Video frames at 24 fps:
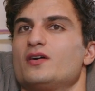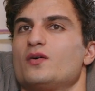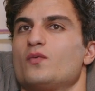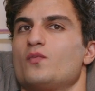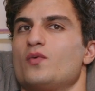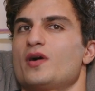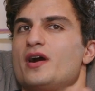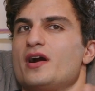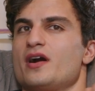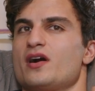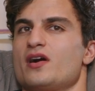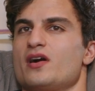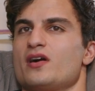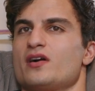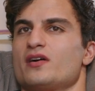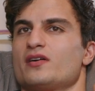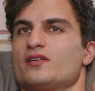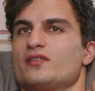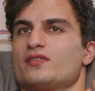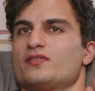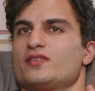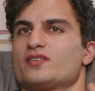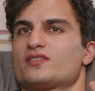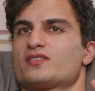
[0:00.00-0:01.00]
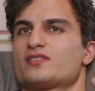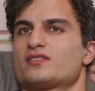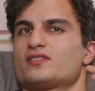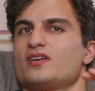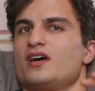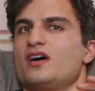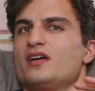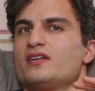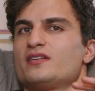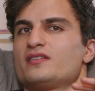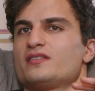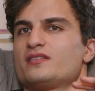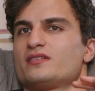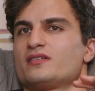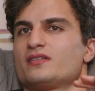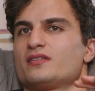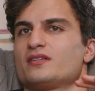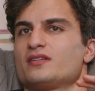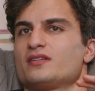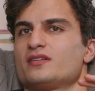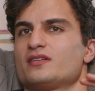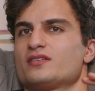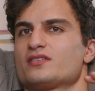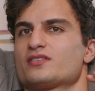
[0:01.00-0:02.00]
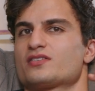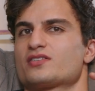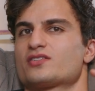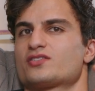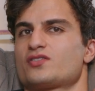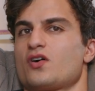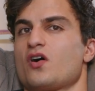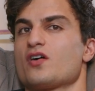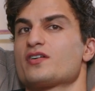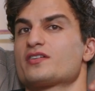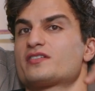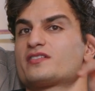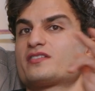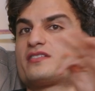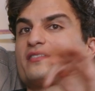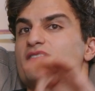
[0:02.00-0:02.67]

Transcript: where the sun starts